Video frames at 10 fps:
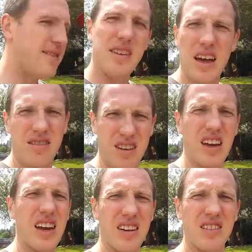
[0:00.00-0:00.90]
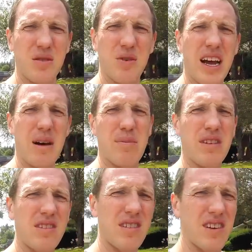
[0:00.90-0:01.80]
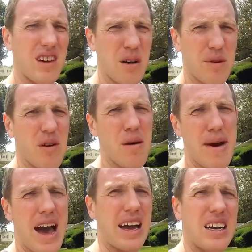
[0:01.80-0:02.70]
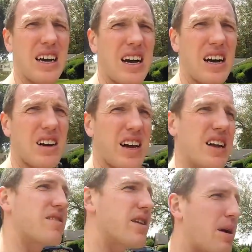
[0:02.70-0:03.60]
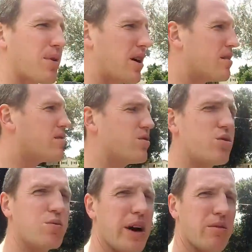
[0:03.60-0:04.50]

testing here, see what happens. I'll be right back. Kind of snap cut to